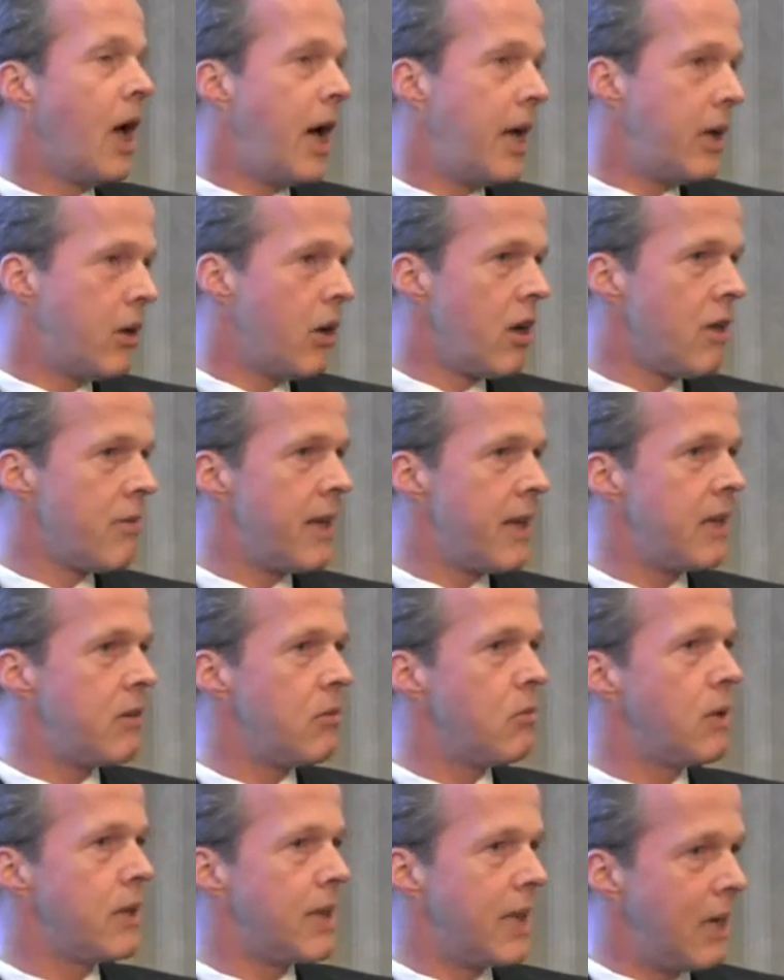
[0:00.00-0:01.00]
And all of
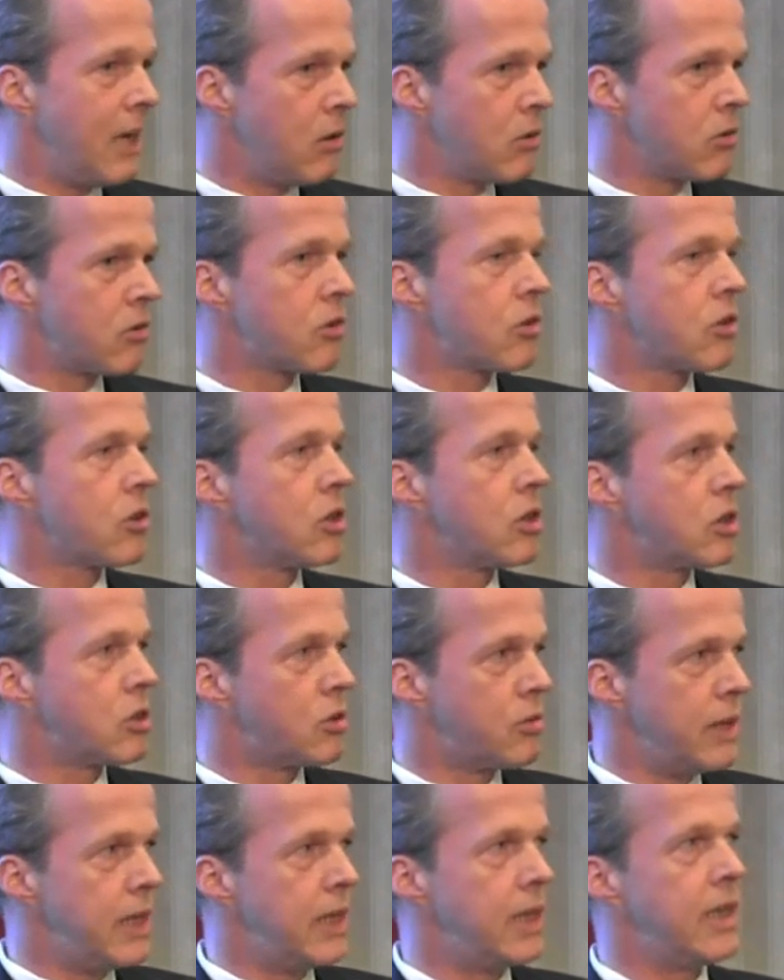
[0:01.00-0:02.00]
that without
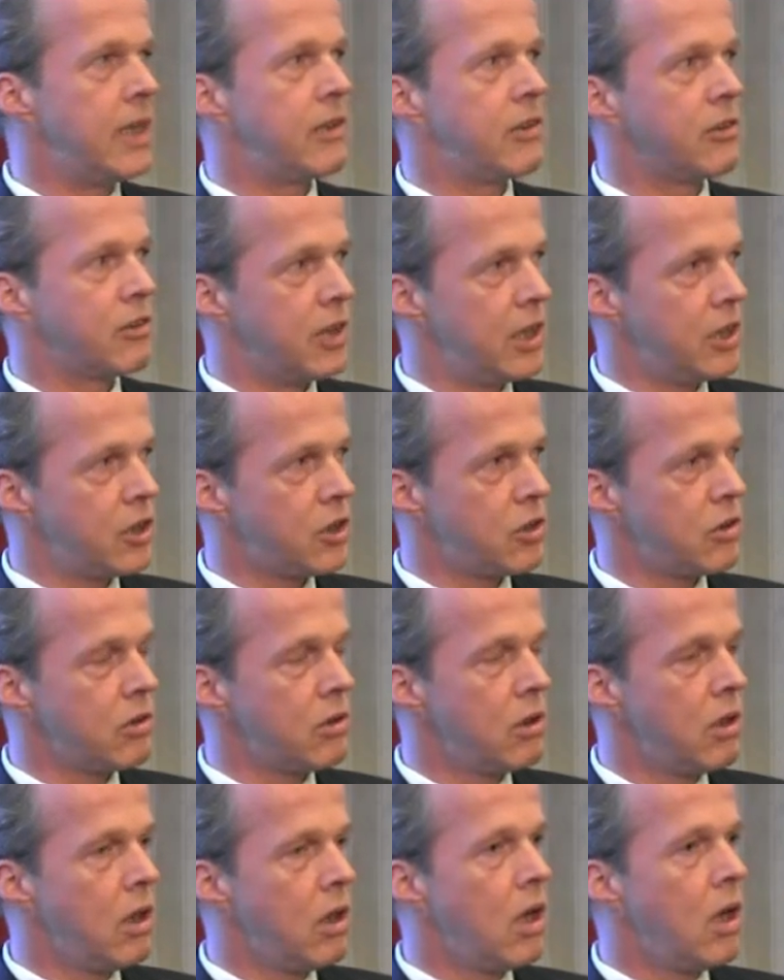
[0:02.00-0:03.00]
concrete legislation,
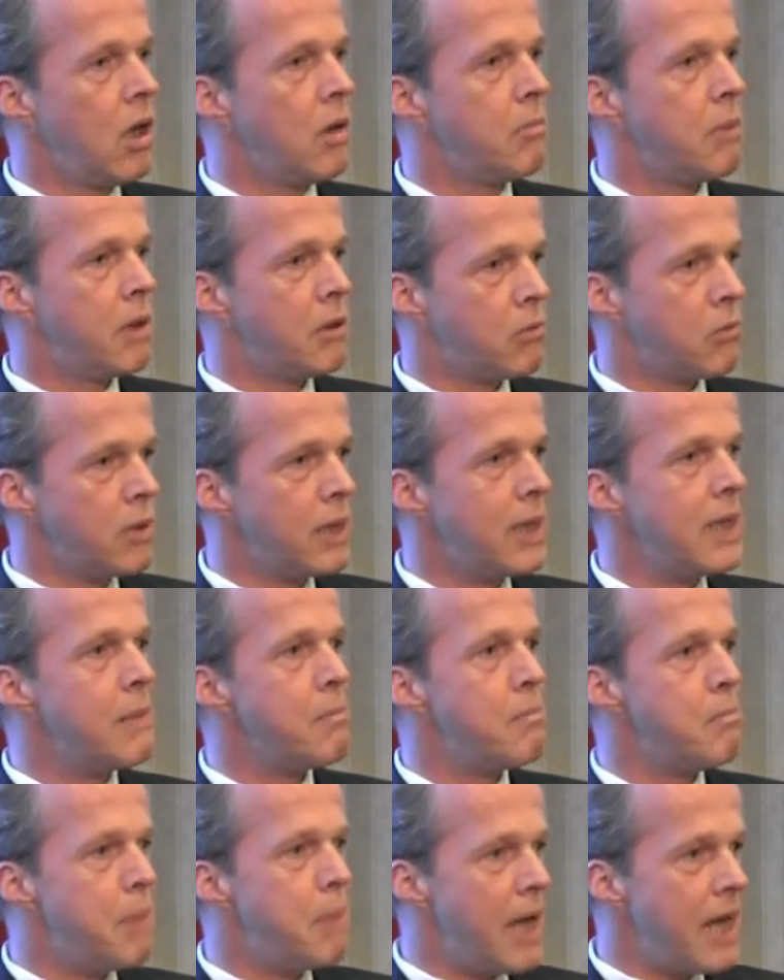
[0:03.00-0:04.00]
but really
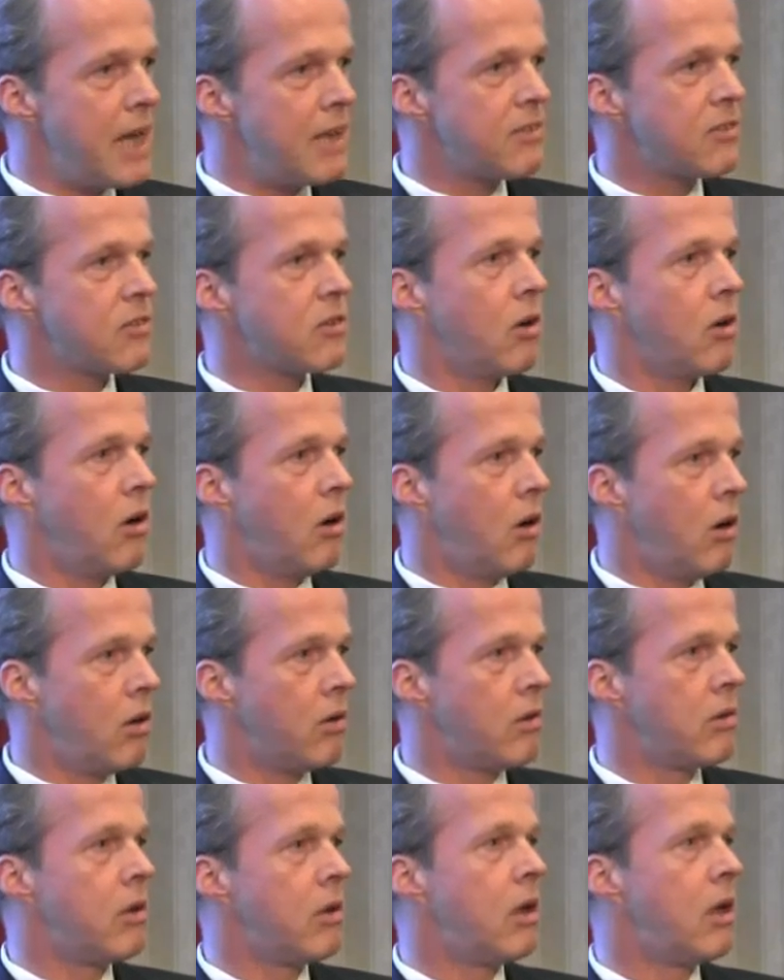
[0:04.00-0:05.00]
based
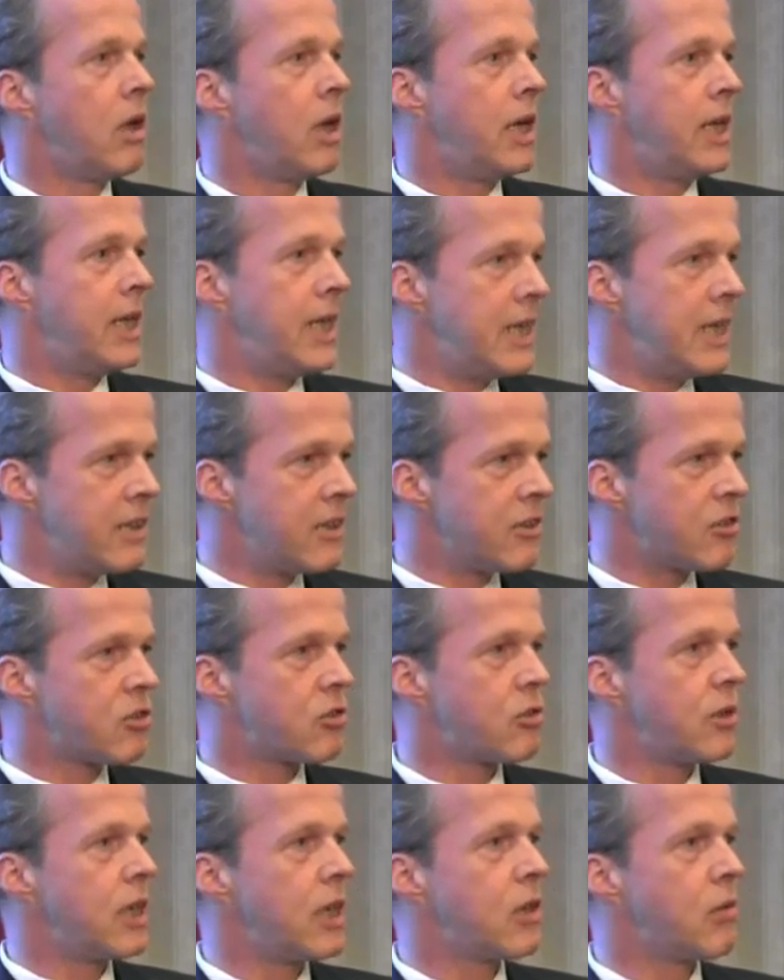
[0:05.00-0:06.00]
on an
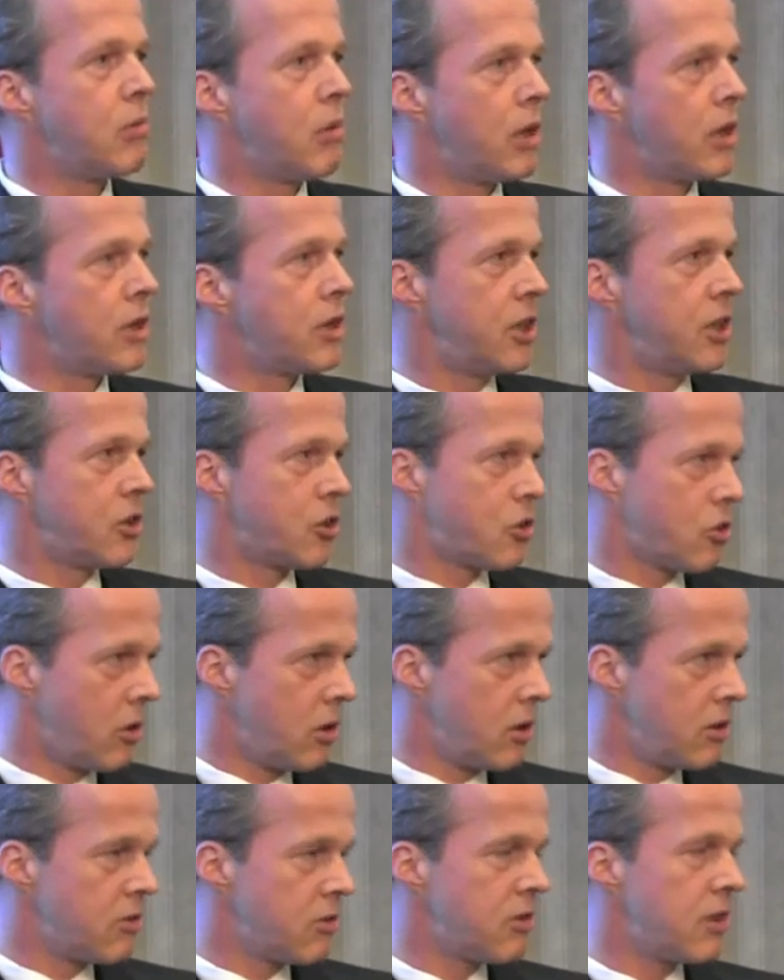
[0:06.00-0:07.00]
industry quality
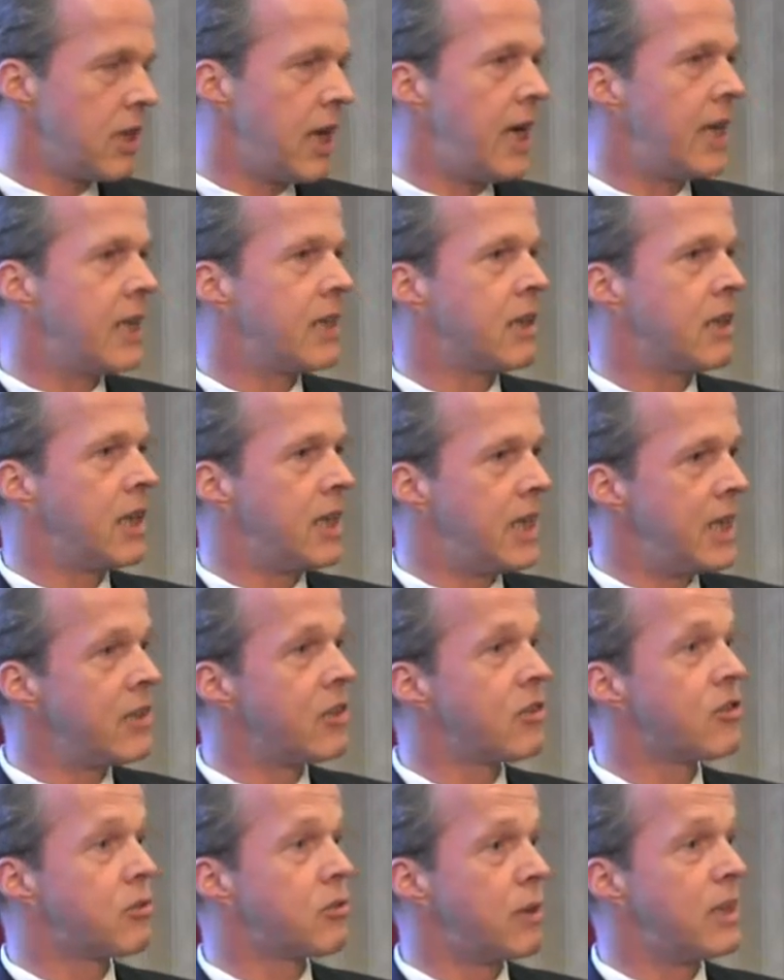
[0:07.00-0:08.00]
assurance and an
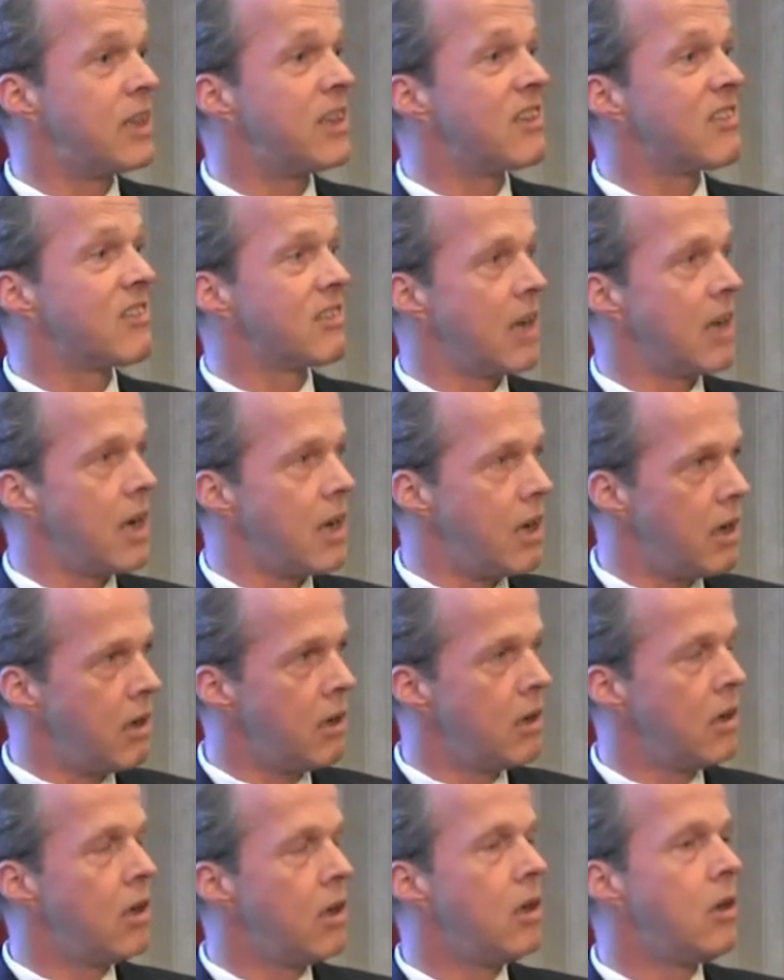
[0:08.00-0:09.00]
industry
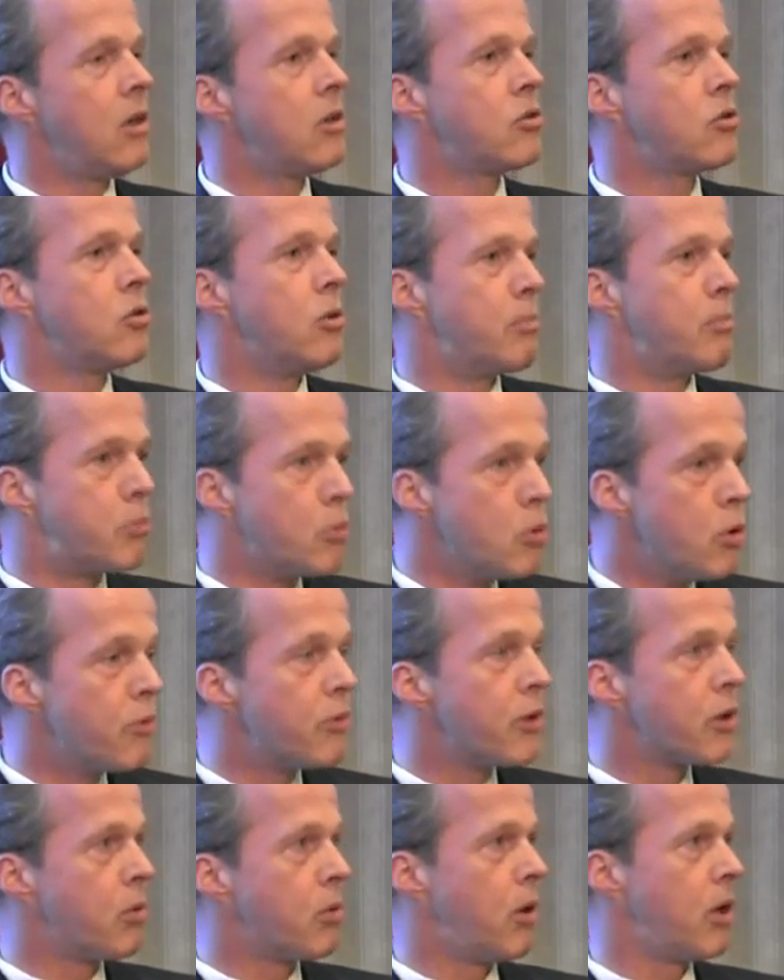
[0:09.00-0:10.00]
desire to
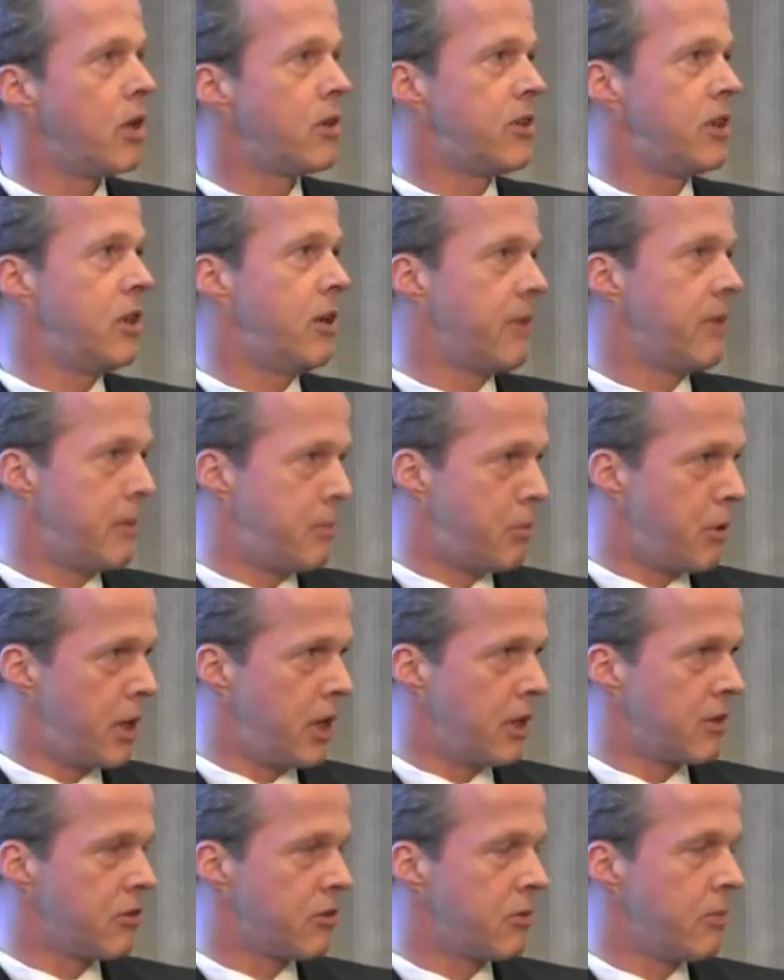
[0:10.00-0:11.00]
improve the quality of their
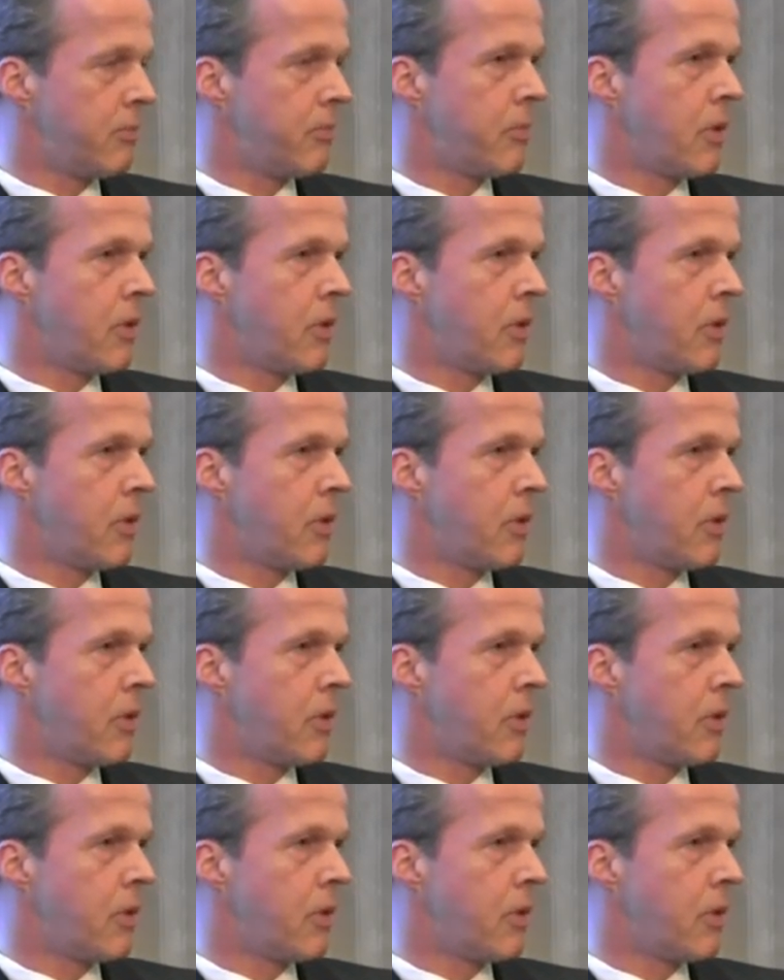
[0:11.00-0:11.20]
products.